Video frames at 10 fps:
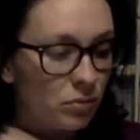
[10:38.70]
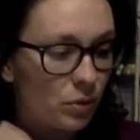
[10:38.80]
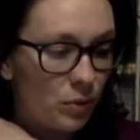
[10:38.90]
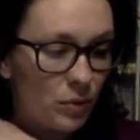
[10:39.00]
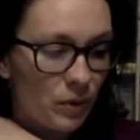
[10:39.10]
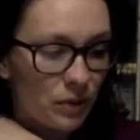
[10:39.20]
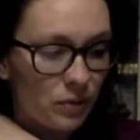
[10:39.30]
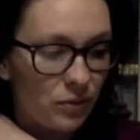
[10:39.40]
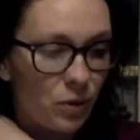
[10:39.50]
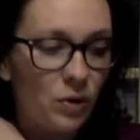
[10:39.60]
We went
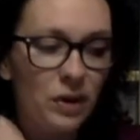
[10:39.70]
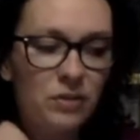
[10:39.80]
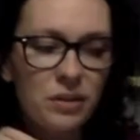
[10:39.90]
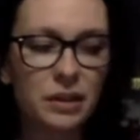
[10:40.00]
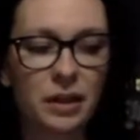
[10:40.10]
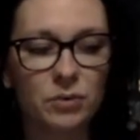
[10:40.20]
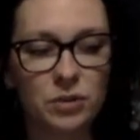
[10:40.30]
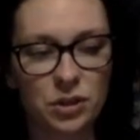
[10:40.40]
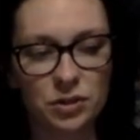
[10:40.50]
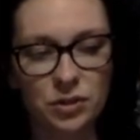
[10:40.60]
through, here's the language
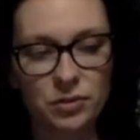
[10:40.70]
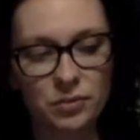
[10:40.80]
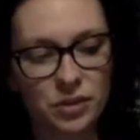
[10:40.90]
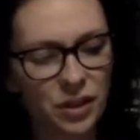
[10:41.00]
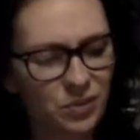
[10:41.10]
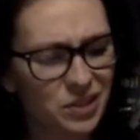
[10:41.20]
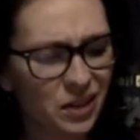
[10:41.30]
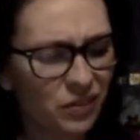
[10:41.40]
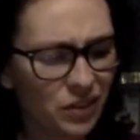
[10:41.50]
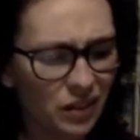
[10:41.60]
arts. So that wasn't
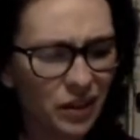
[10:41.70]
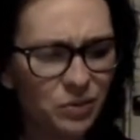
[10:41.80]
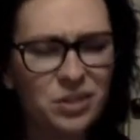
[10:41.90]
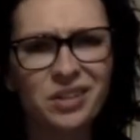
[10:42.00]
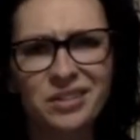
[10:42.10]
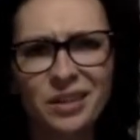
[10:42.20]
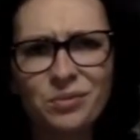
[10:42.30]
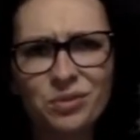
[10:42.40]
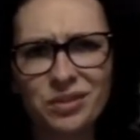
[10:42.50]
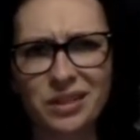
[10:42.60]
even the language arts. That
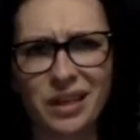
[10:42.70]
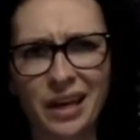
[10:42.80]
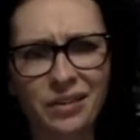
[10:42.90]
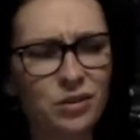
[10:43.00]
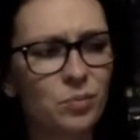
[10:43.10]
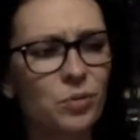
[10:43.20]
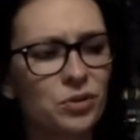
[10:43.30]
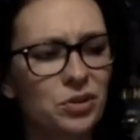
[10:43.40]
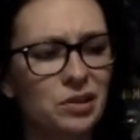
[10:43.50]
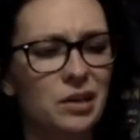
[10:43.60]
was just the calendar
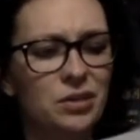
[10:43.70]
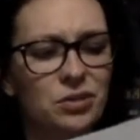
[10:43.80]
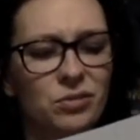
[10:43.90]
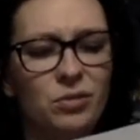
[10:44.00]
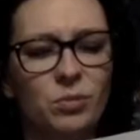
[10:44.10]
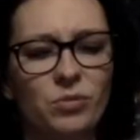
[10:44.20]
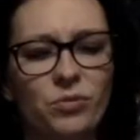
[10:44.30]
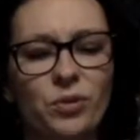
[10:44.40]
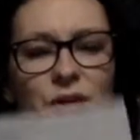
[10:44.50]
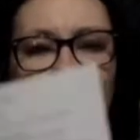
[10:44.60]
portion that I showed you
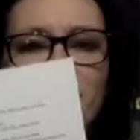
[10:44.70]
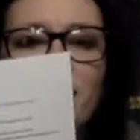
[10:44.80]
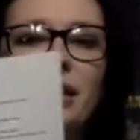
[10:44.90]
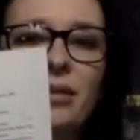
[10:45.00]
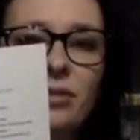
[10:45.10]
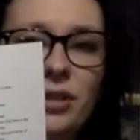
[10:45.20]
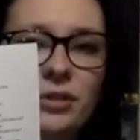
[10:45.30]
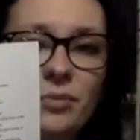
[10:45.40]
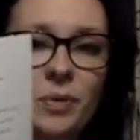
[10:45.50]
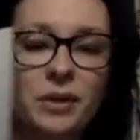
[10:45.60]
before. Here's the language
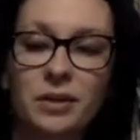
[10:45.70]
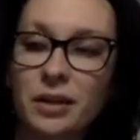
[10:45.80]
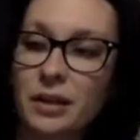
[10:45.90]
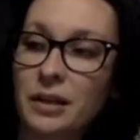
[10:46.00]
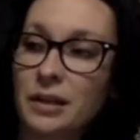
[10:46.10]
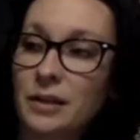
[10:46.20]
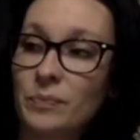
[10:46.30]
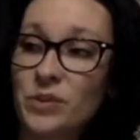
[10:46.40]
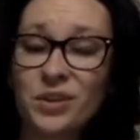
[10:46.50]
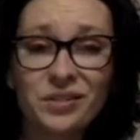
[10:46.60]
arts part.
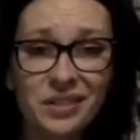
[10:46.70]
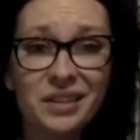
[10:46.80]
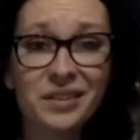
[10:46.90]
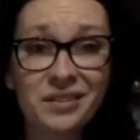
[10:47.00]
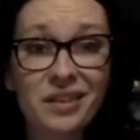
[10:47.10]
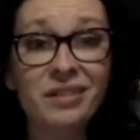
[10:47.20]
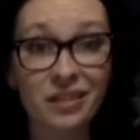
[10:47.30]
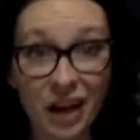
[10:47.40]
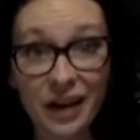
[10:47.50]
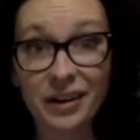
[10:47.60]
So you see, there's a
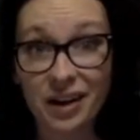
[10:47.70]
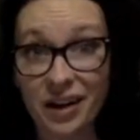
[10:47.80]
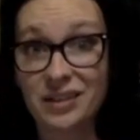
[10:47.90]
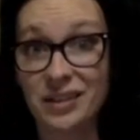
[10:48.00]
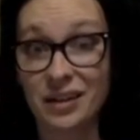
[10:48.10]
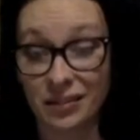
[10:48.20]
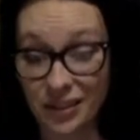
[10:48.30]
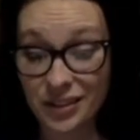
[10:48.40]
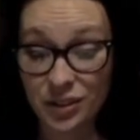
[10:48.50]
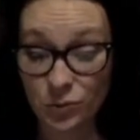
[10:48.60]
lot of content.
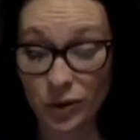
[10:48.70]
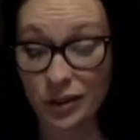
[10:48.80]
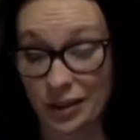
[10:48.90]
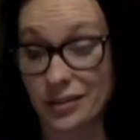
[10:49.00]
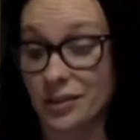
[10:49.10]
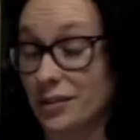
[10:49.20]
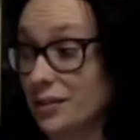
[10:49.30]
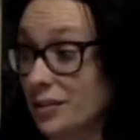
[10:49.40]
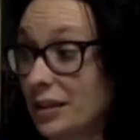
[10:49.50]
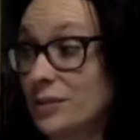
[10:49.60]
This is one lesson,
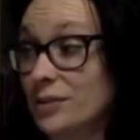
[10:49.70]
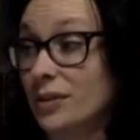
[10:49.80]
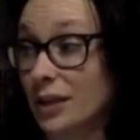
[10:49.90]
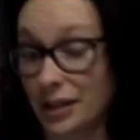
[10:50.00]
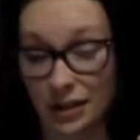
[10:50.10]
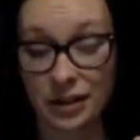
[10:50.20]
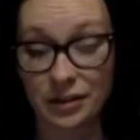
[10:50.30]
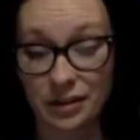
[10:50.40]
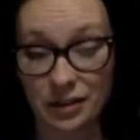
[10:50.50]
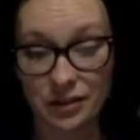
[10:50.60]
and there's a lot of
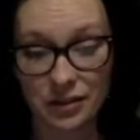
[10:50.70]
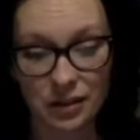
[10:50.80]
content.